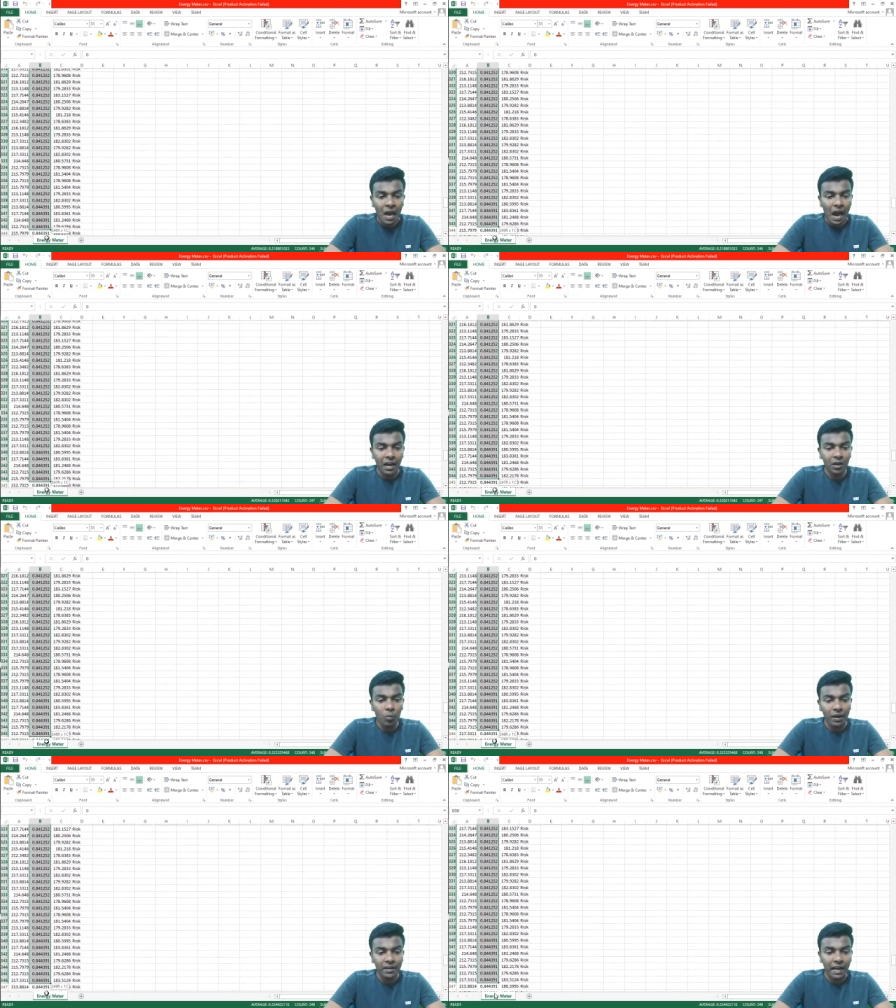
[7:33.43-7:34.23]
And
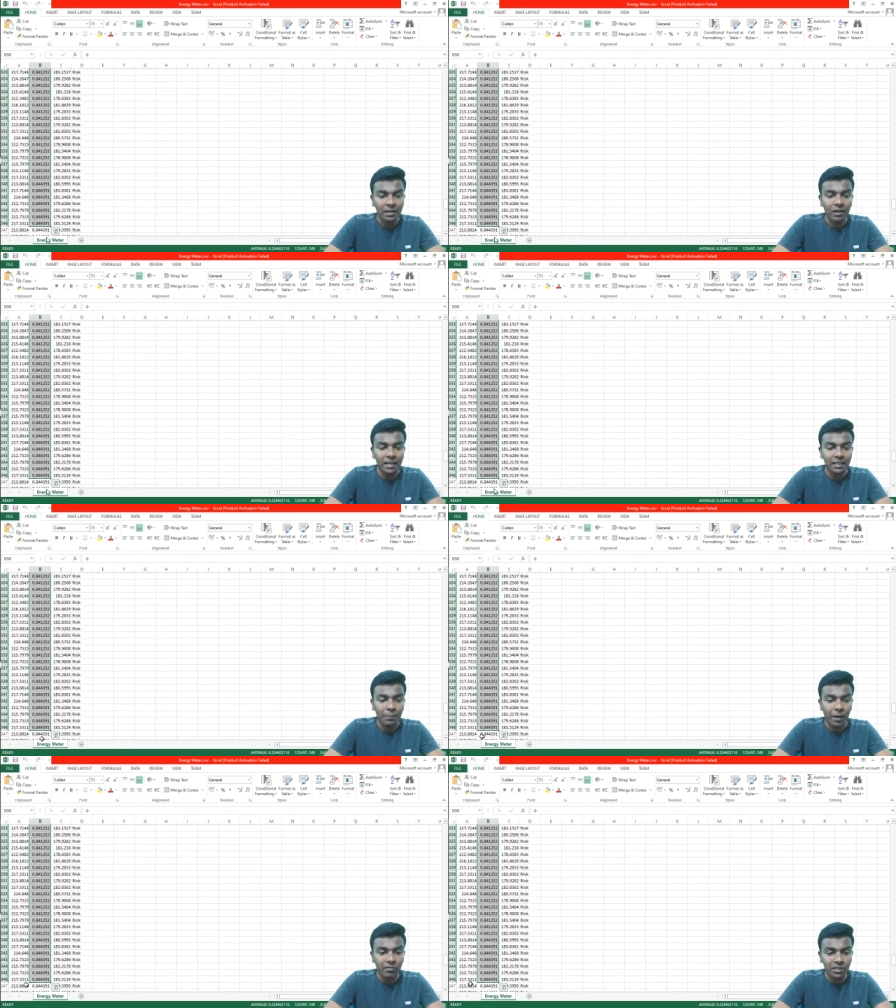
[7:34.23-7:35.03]
while calculating the
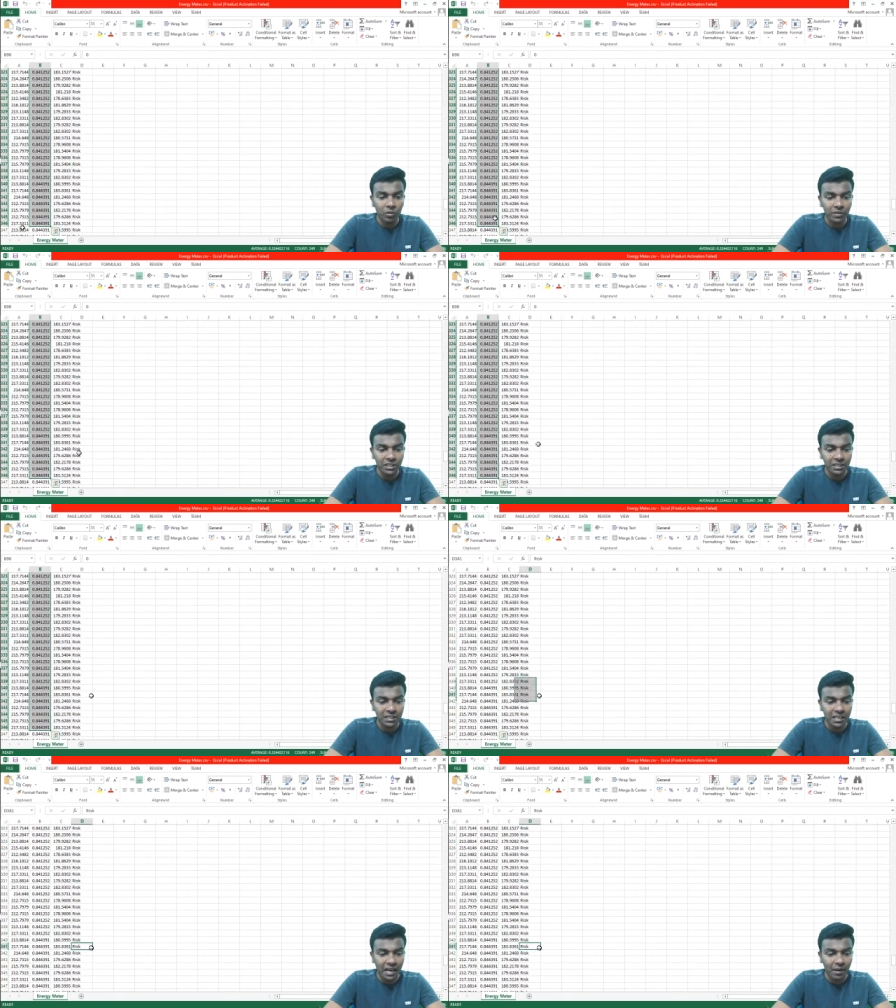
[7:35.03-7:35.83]
power, so we just
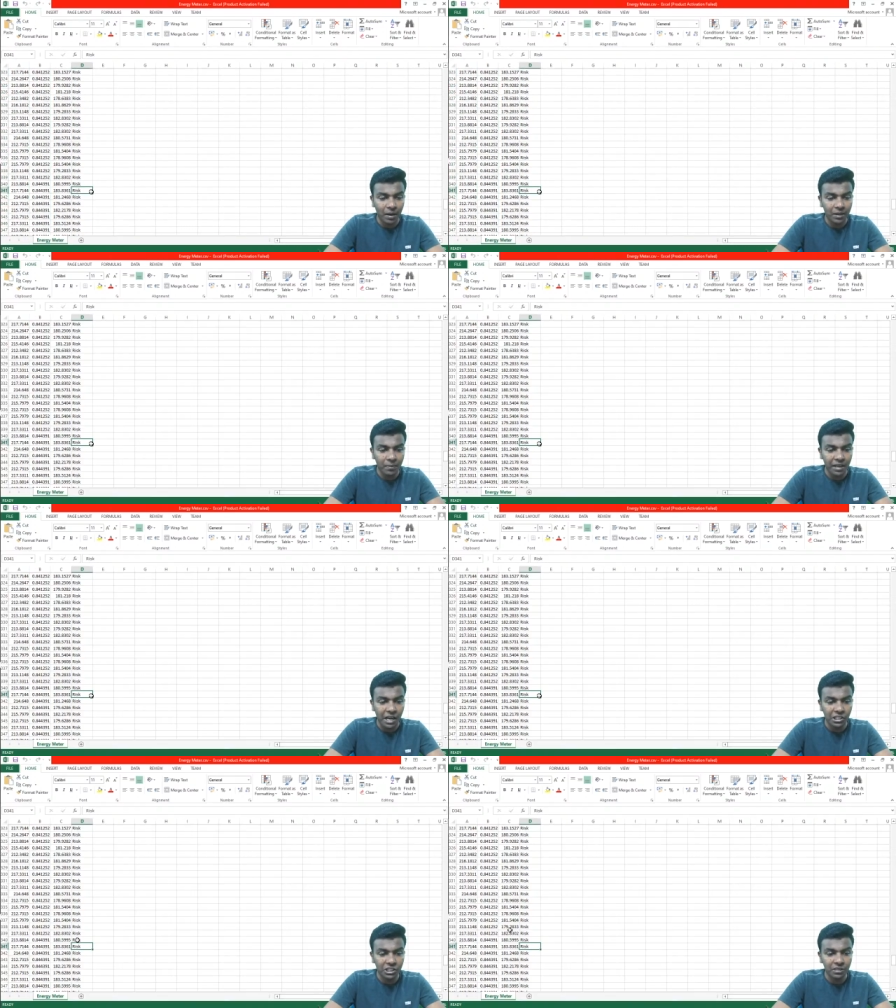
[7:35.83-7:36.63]
done a
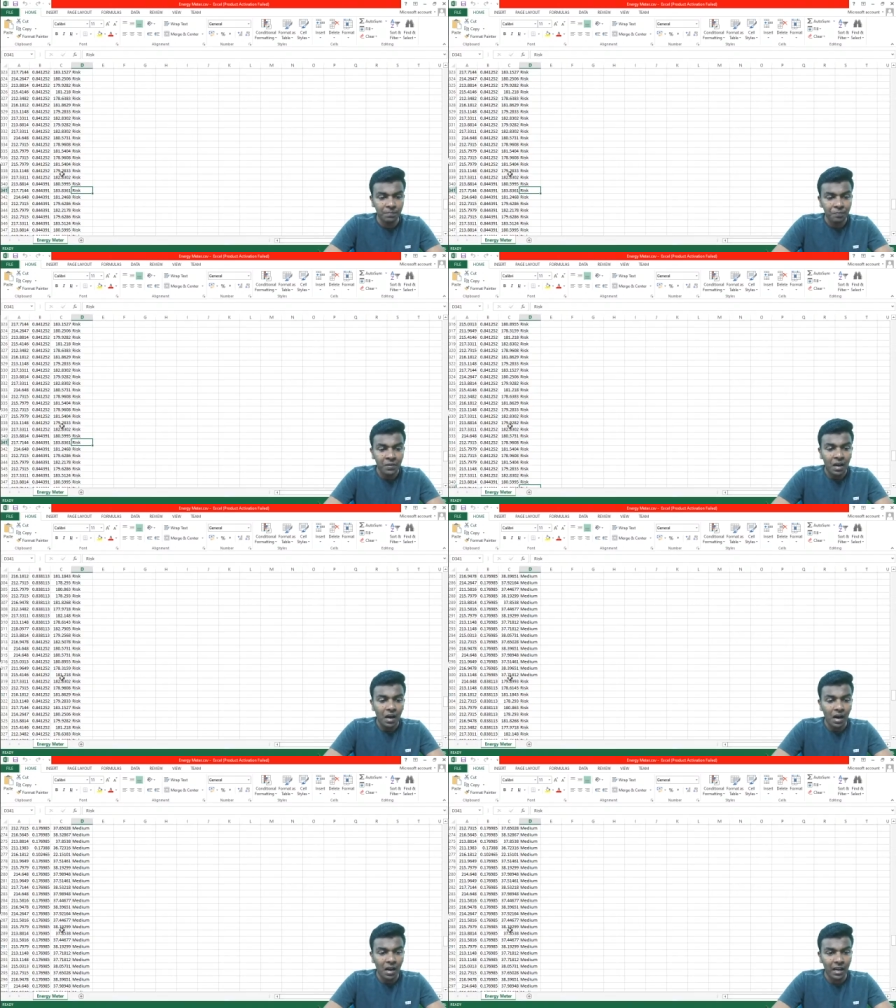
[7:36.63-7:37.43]
multiplication,
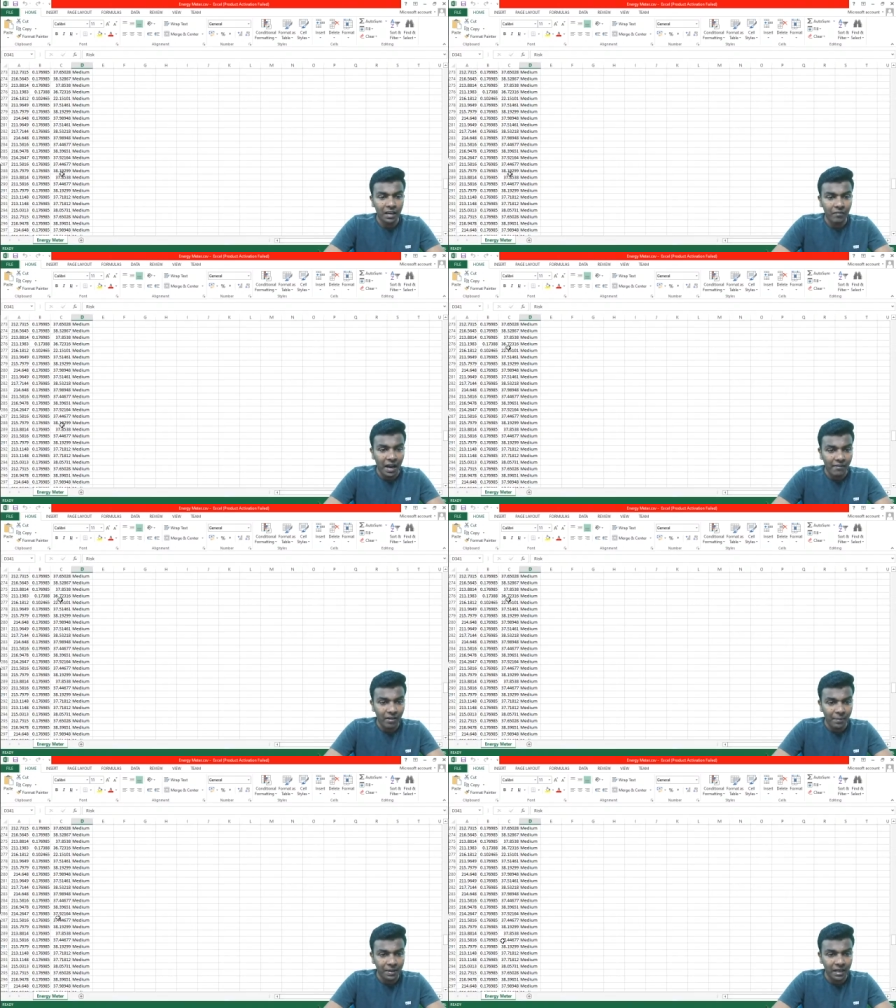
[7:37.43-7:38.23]
like we have
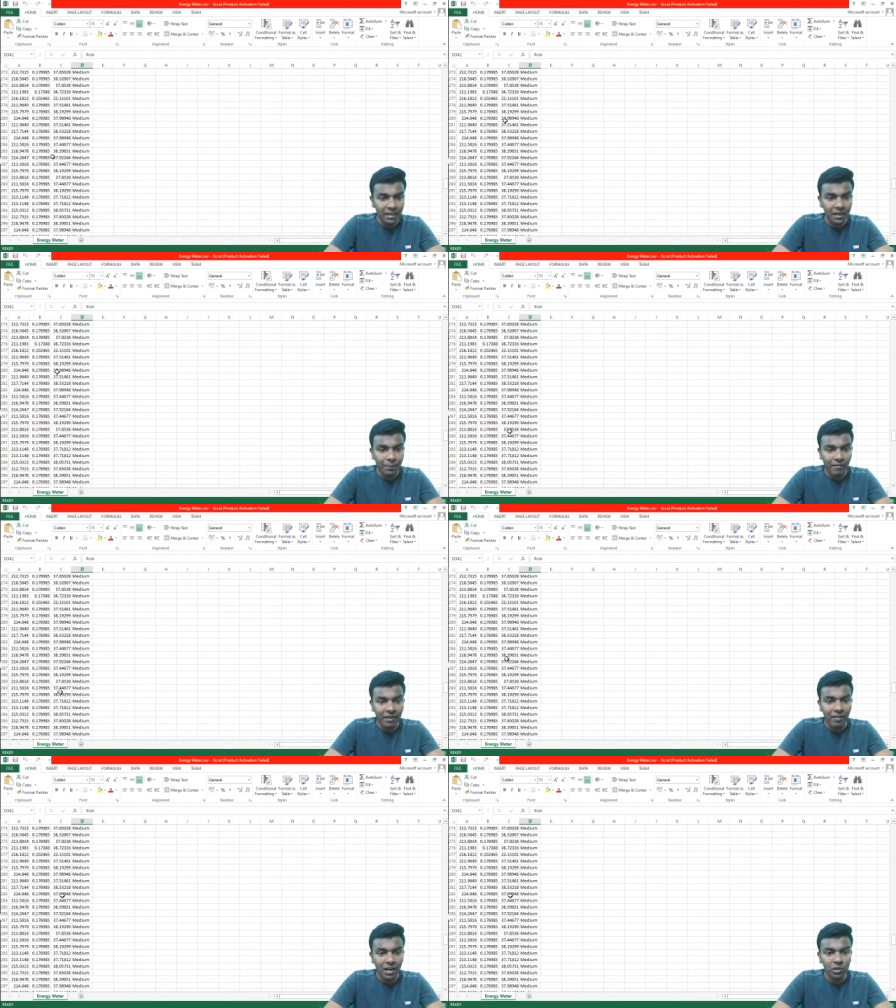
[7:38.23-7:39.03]
obtained the power
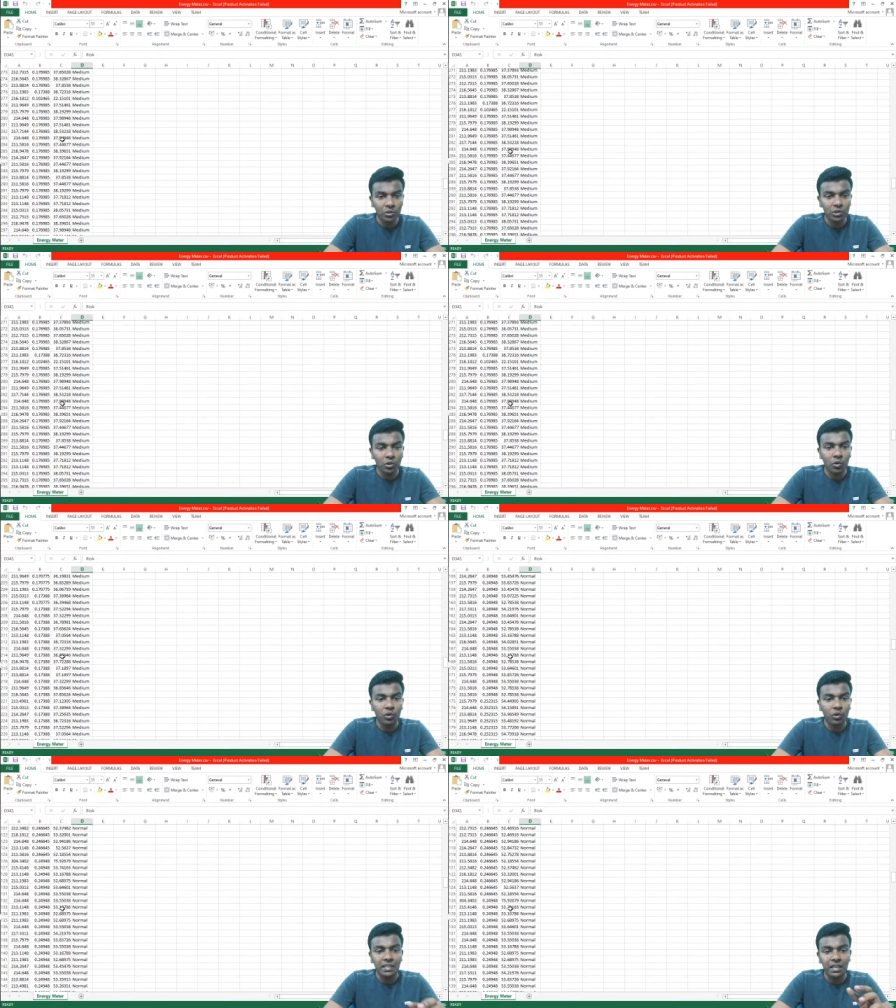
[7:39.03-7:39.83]
value. So
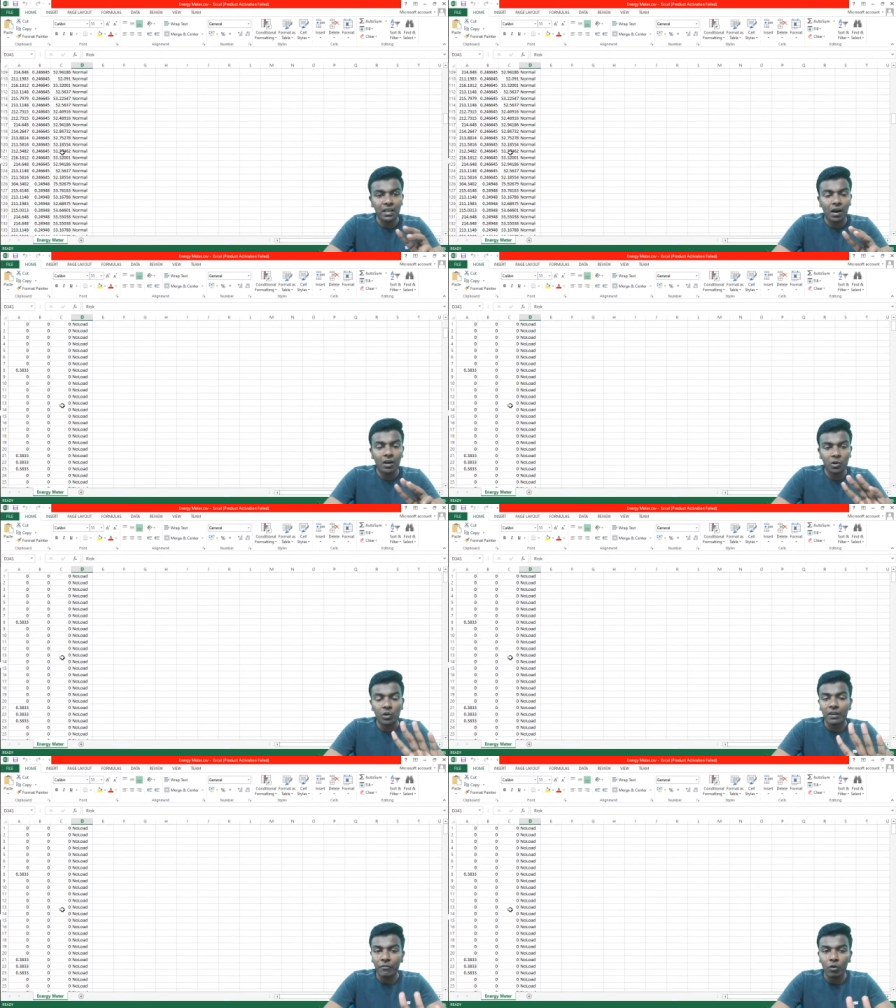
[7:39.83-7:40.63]
totally
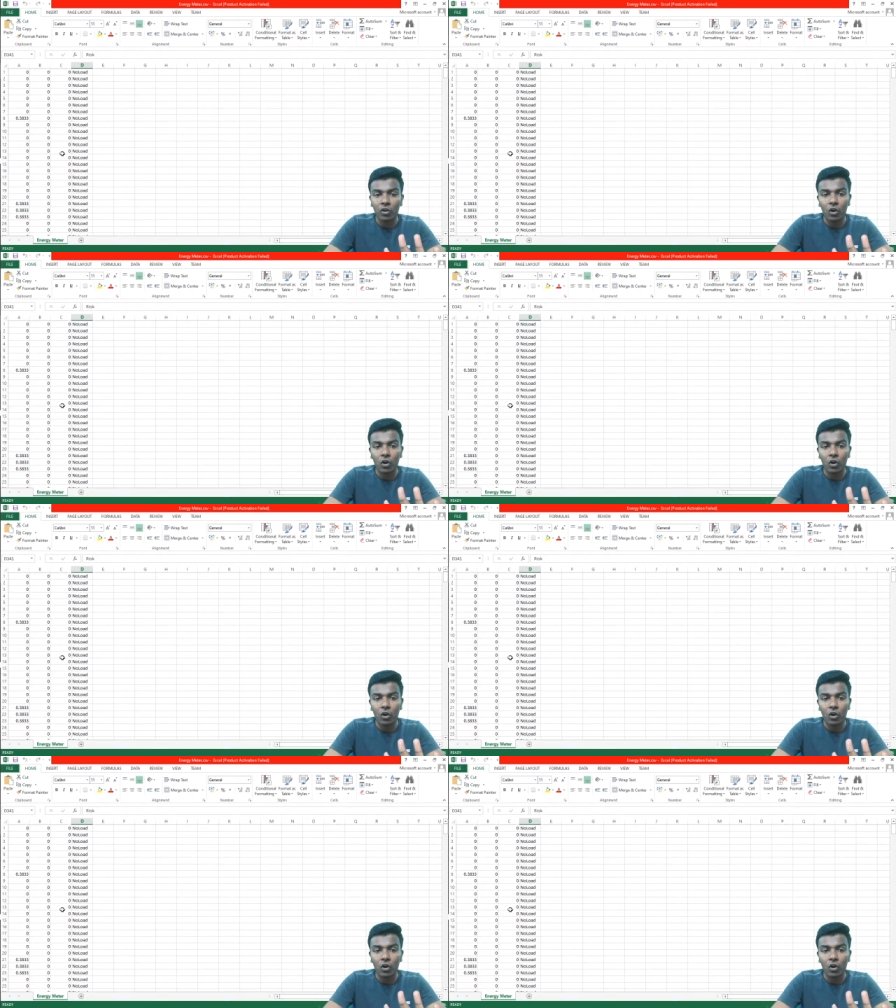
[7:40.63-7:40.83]
4